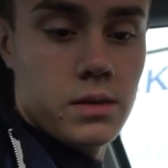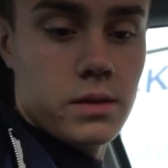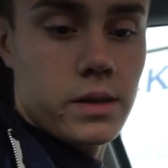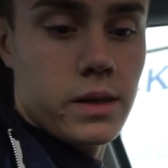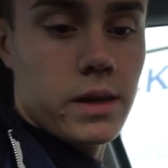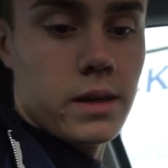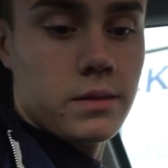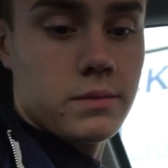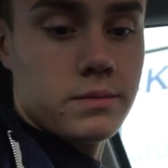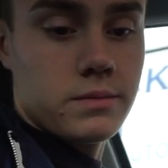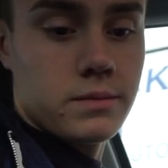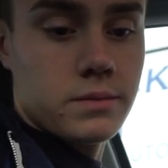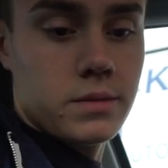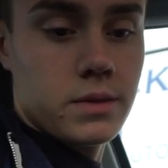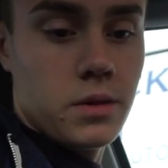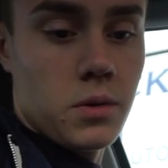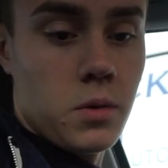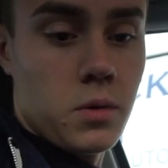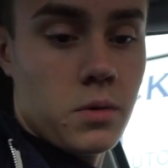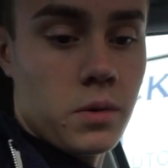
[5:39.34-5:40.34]
Yeah,
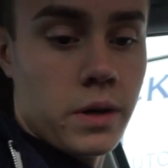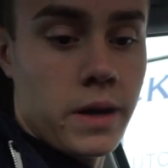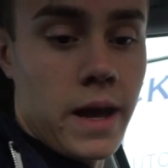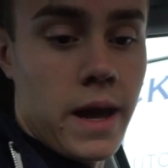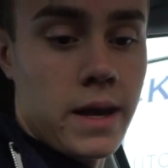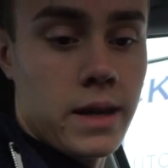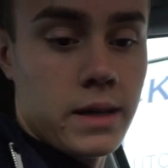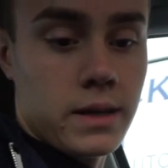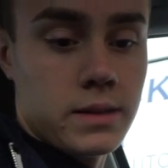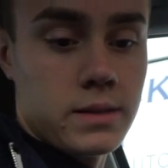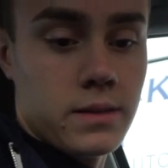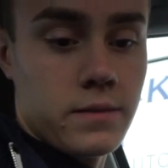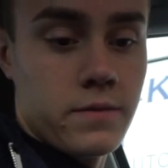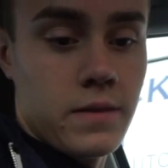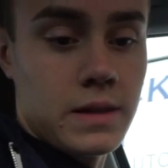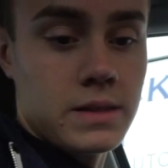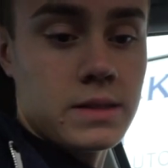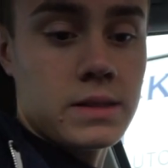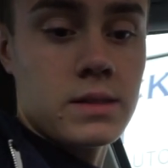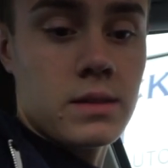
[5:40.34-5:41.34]
organic
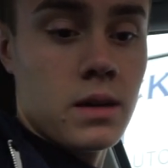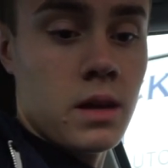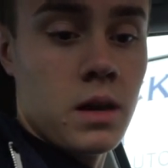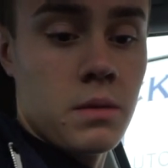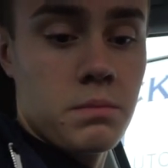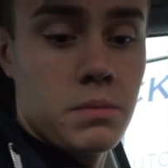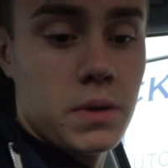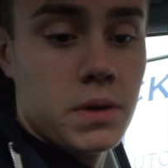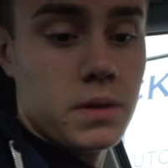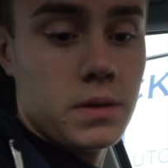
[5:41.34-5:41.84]
defense up.